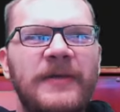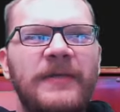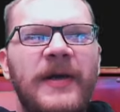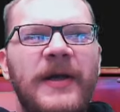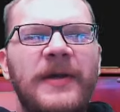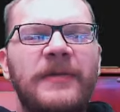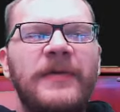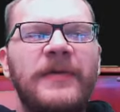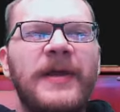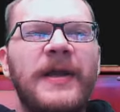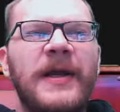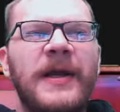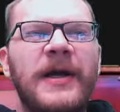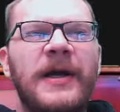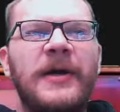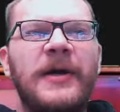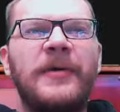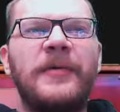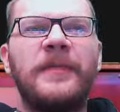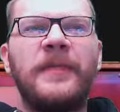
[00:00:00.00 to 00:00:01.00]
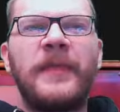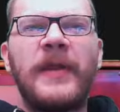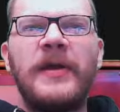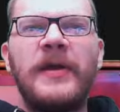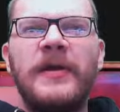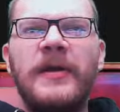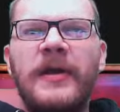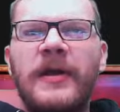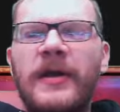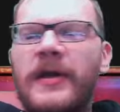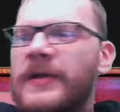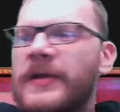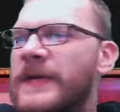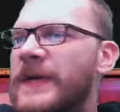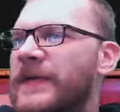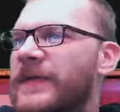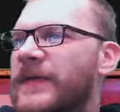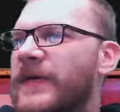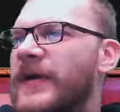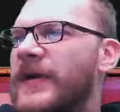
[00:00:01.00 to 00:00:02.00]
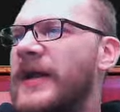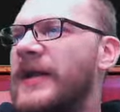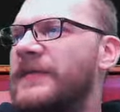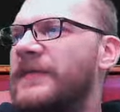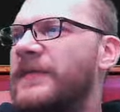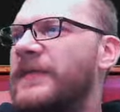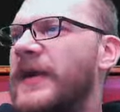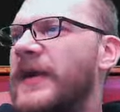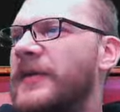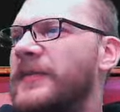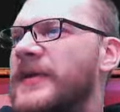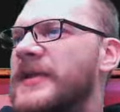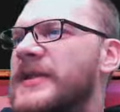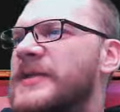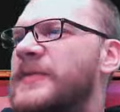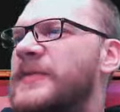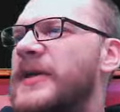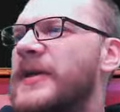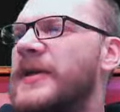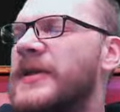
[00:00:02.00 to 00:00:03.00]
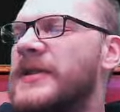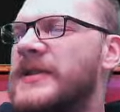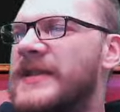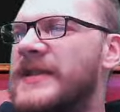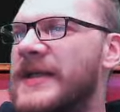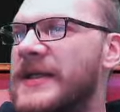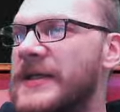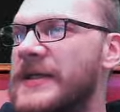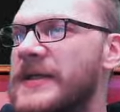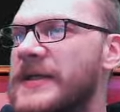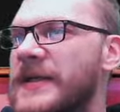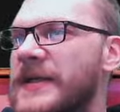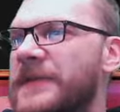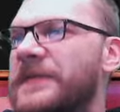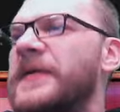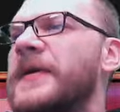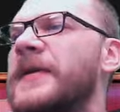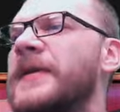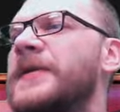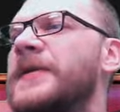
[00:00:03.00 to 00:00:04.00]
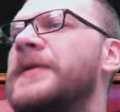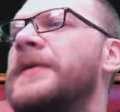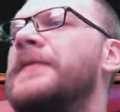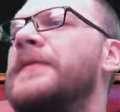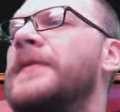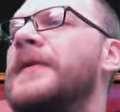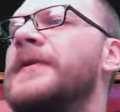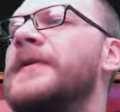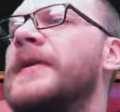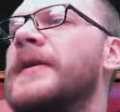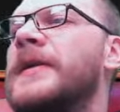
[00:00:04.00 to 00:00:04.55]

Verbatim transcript: where we have Tier 4 alpha fragments being significantly different an